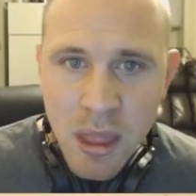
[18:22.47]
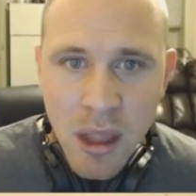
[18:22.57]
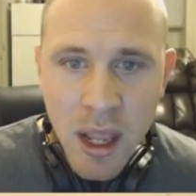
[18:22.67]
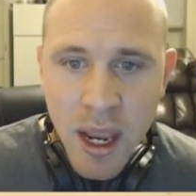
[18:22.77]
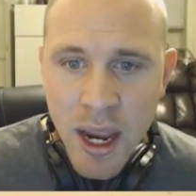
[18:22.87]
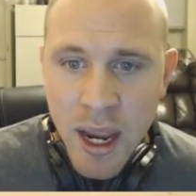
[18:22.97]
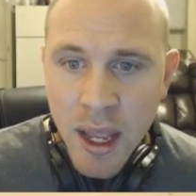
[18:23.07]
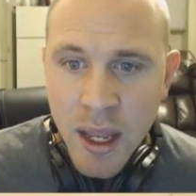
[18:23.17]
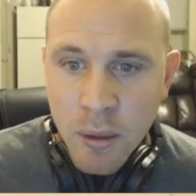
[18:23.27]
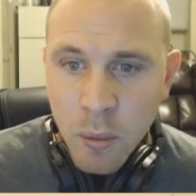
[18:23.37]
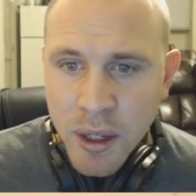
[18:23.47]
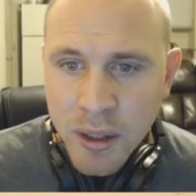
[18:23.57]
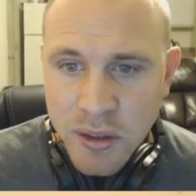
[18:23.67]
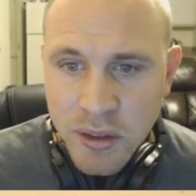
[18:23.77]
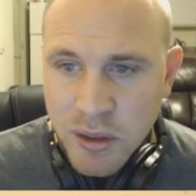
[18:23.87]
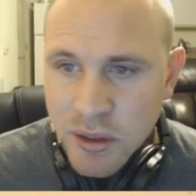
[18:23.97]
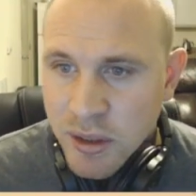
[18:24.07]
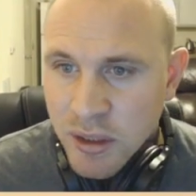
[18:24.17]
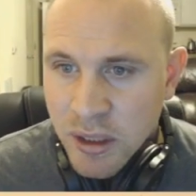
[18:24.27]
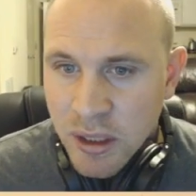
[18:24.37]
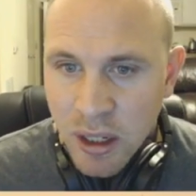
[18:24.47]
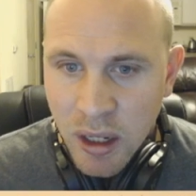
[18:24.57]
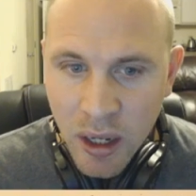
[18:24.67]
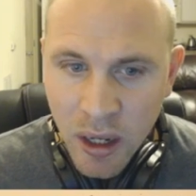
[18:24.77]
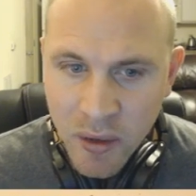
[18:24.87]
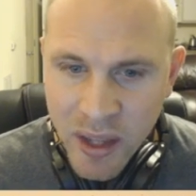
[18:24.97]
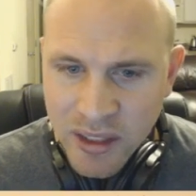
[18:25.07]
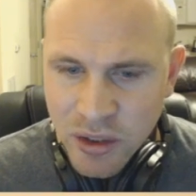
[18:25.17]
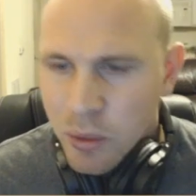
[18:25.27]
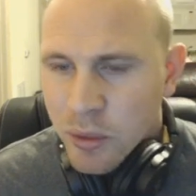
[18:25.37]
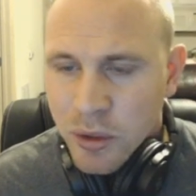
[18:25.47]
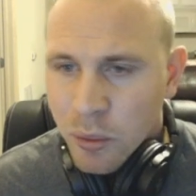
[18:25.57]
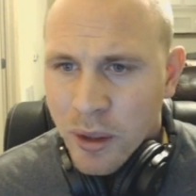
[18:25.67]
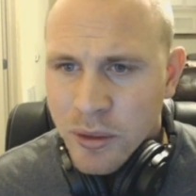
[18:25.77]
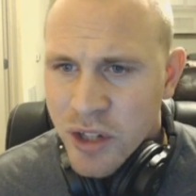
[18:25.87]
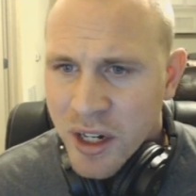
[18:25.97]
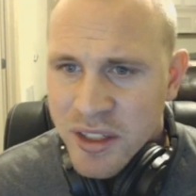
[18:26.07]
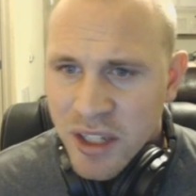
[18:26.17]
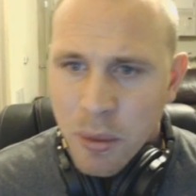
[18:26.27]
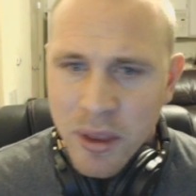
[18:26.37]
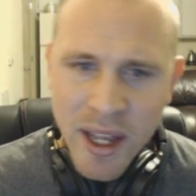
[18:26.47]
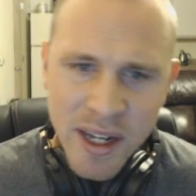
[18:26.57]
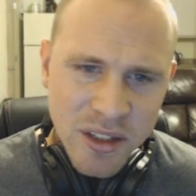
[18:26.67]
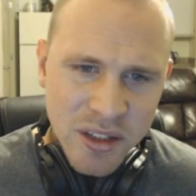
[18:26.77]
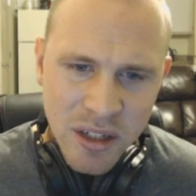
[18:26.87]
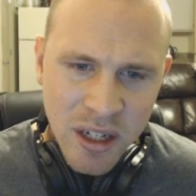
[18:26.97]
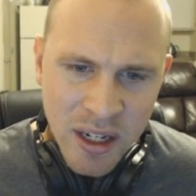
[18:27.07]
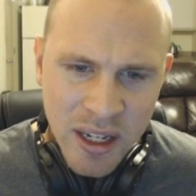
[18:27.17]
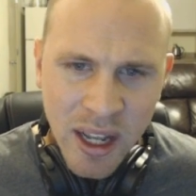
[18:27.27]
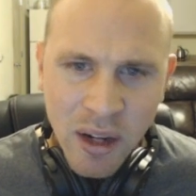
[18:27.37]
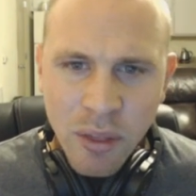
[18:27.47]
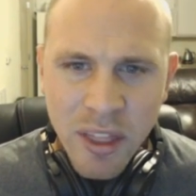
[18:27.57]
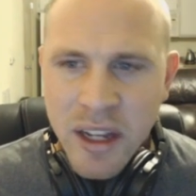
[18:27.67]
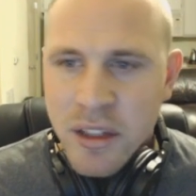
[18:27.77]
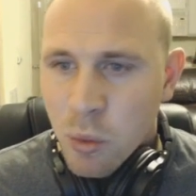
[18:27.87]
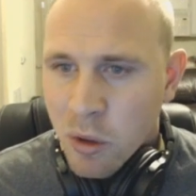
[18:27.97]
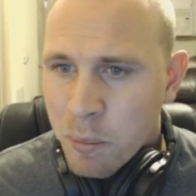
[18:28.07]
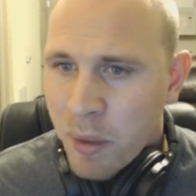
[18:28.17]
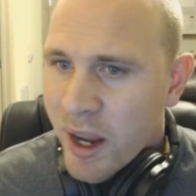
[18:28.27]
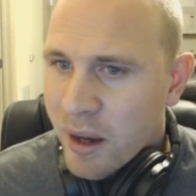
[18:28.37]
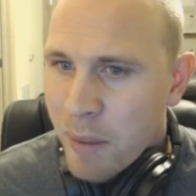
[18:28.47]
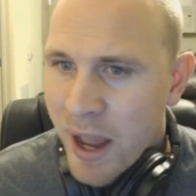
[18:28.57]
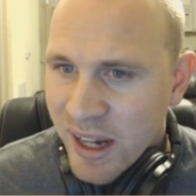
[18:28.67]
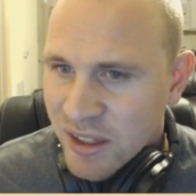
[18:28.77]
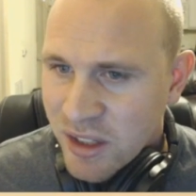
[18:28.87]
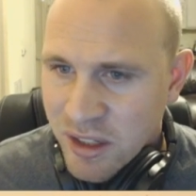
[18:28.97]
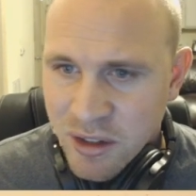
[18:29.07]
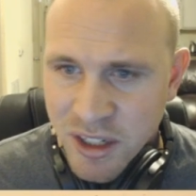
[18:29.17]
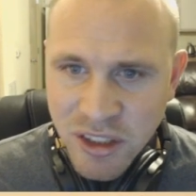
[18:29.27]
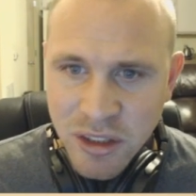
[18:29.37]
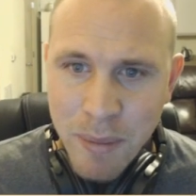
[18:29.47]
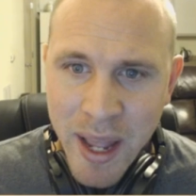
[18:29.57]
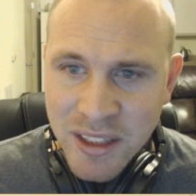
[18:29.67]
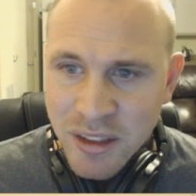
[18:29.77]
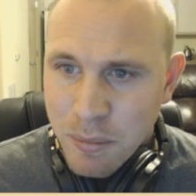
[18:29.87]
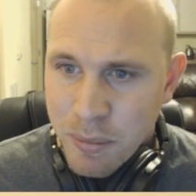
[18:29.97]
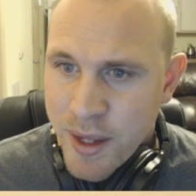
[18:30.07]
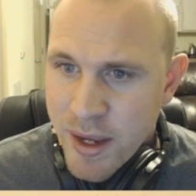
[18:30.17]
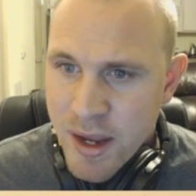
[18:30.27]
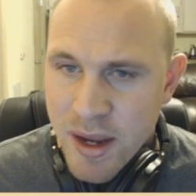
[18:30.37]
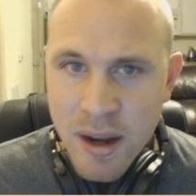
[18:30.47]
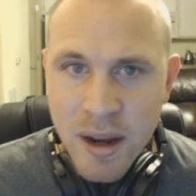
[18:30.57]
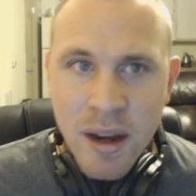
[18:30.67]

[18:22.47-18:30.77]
And what else? Yeah, so what I was trying to say with that is I don't think it's worth buying packs to increase your max MP